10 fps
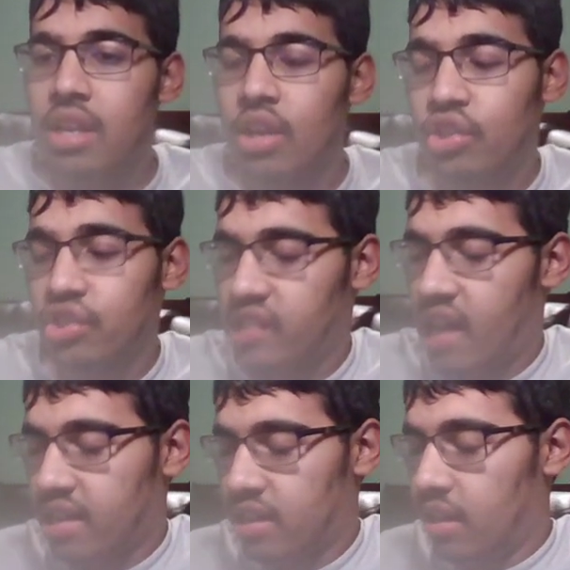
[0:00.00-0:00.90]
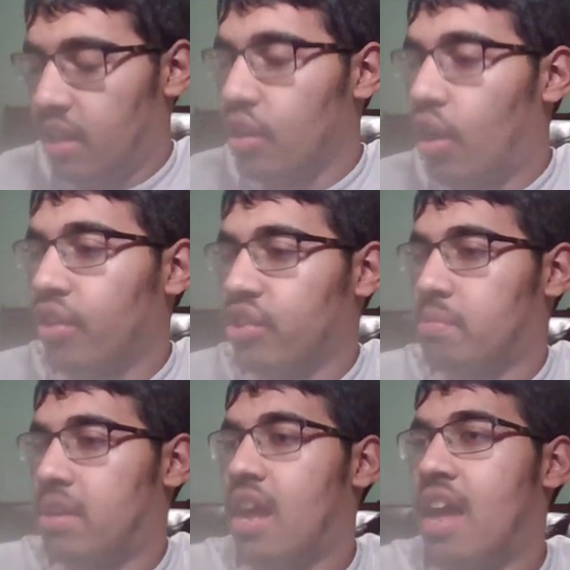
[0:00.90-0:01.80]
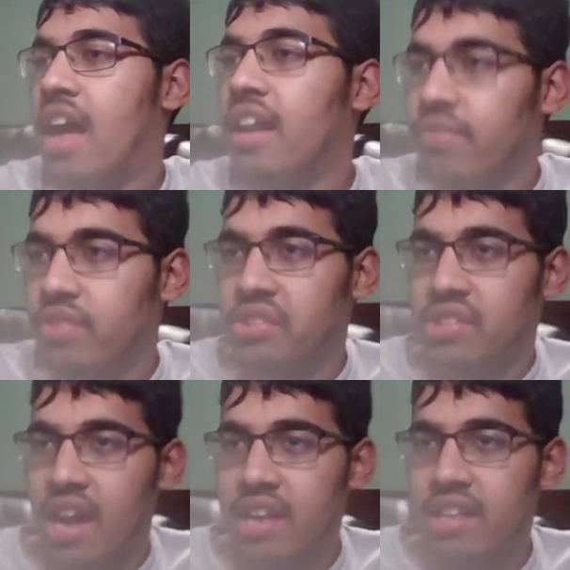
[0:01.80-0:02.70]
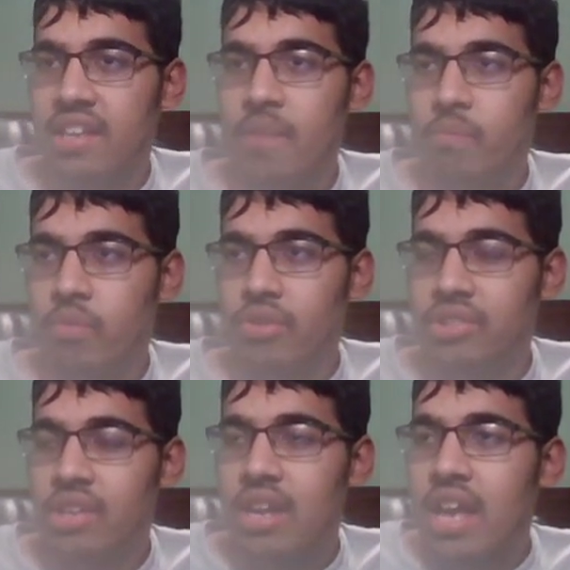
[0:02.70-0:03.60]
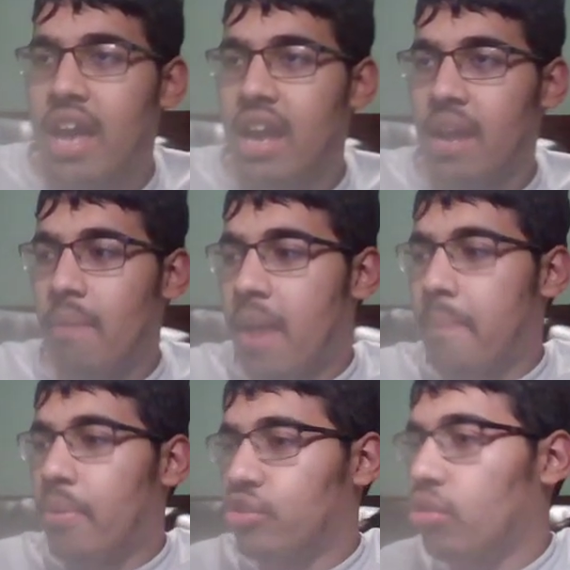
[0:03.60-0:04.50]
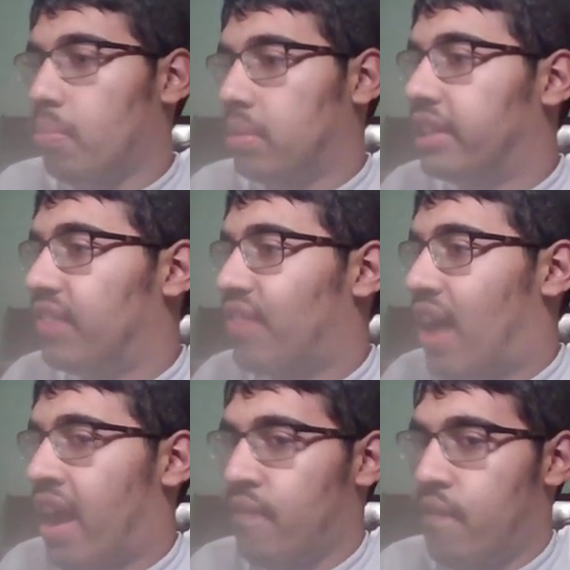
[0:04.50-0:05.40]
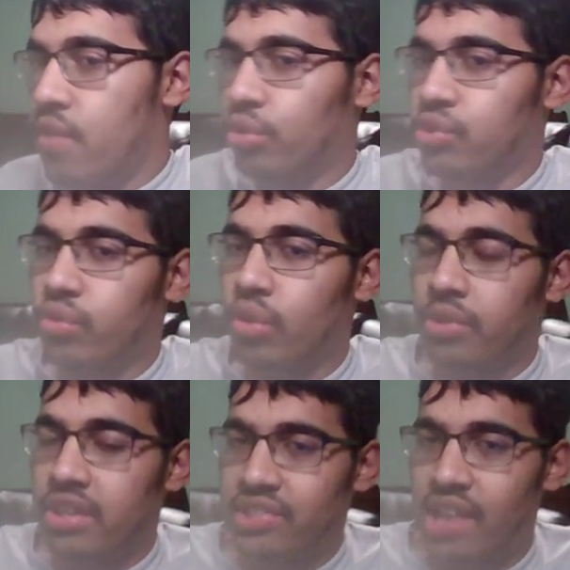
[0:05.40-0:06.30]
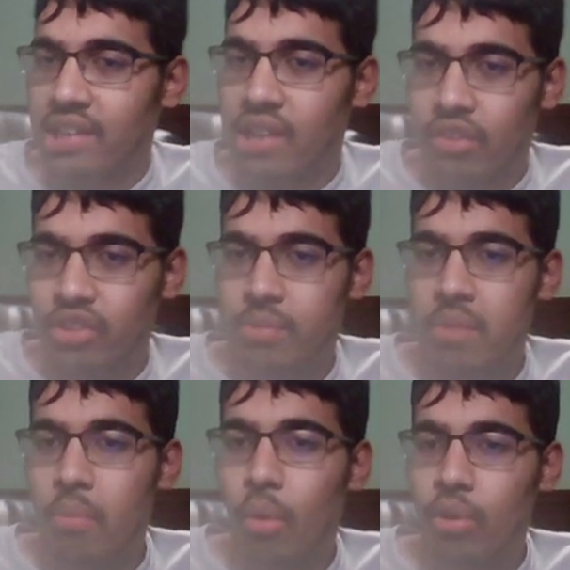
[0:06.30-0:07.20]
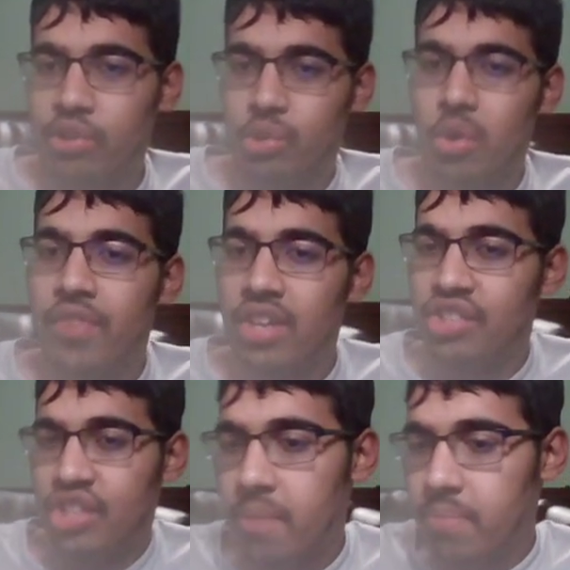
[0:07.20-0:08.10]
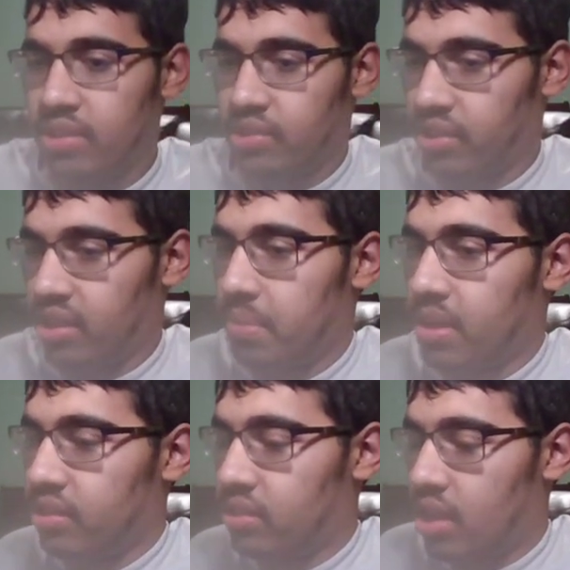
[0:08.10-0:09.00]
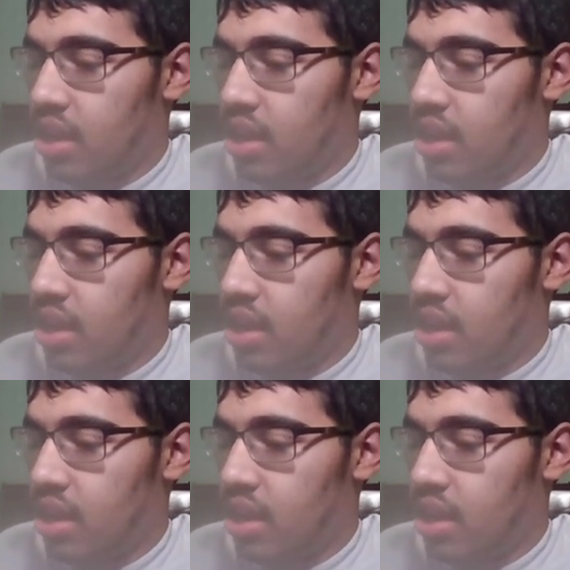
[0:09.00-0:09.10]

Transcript: to sack Nagelsmann ahead of this kind of game for this. And on my personal belief, I feel as though they sacked Nagelsmann more so for the Champions League, because